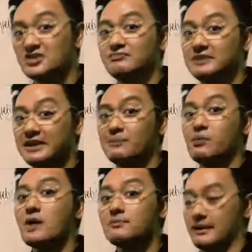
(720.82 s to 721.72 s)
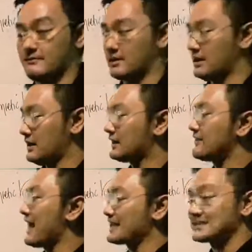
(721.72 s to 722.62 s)
because of bleeding problem?
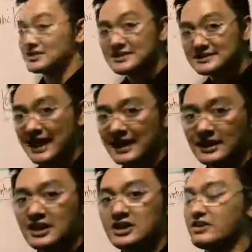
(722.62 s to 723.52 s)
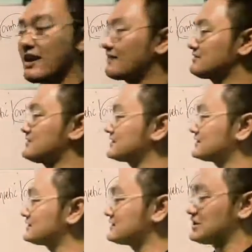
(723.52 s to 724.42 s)
The answer is that you have
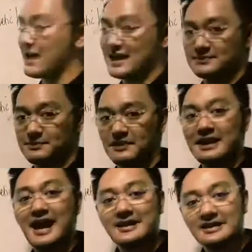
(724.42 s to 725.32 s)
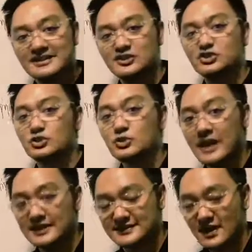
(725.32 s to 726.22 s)
to discontinue aspirin at
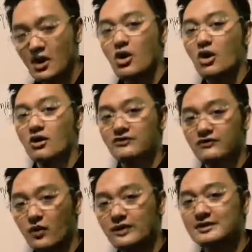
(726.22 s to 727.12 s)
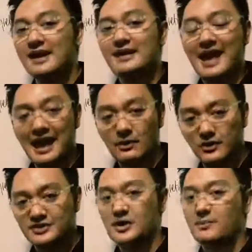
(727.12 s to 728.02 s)
least 2 days or 48
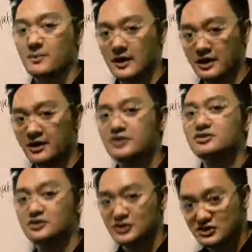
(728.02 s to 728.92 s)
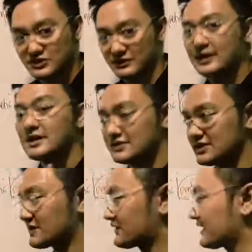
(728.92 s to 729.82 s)
hours prior to
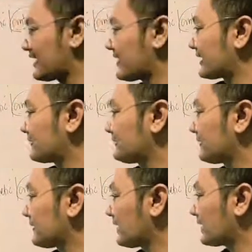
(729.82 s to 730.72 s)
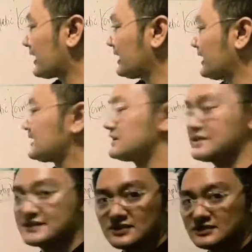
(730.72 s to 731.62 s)
surgery. Do not forget that.
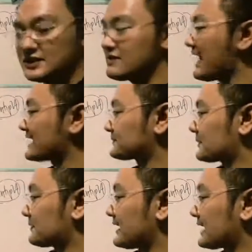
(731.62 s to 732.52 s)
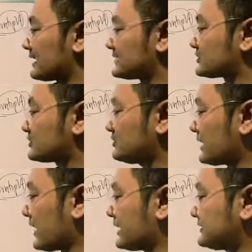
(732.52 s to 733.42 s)
Okay? Discontinue aspirin at
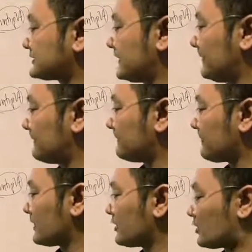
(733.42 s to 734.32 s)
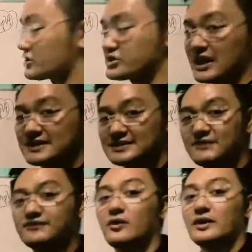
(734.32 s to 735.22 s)
least 2 days, or
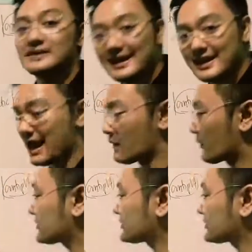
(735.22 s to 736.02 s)
shall I say 48